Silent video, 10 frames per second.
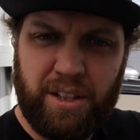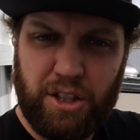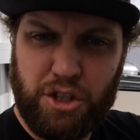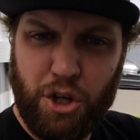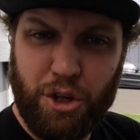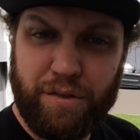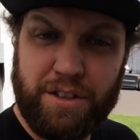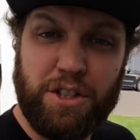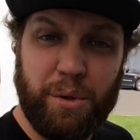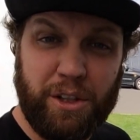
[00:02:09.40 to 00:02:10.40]
that the turf
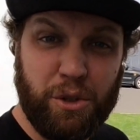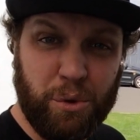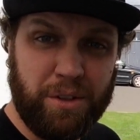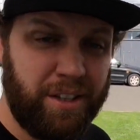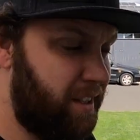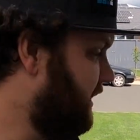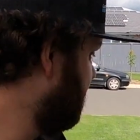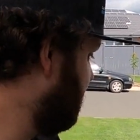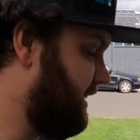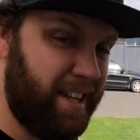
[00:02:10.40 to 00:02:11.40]
is doing good
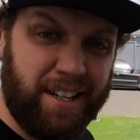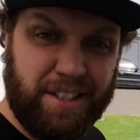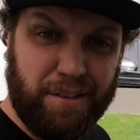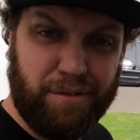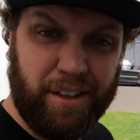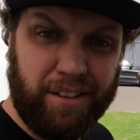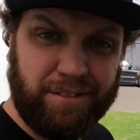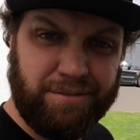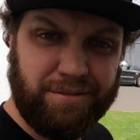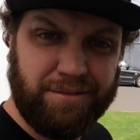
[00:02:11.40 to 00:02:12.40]
is actually the front.
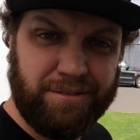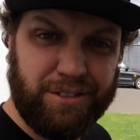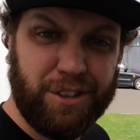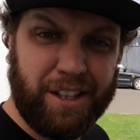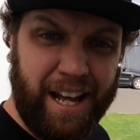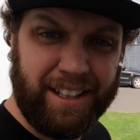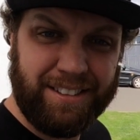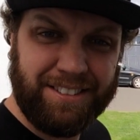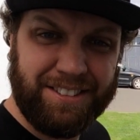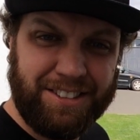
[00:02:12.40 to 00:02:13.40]
Look at that.
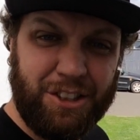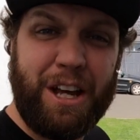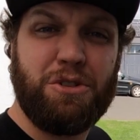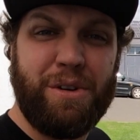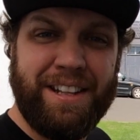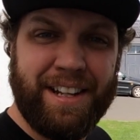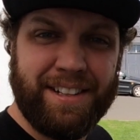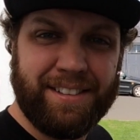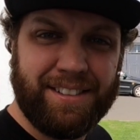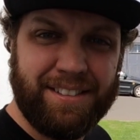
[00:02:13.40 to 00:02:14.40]
Look how green that
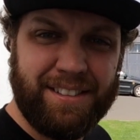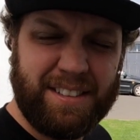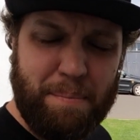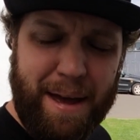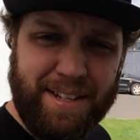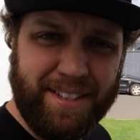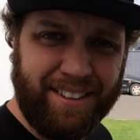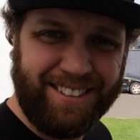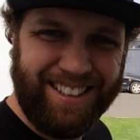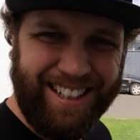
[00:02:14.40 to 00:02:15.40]
is. It's amazing.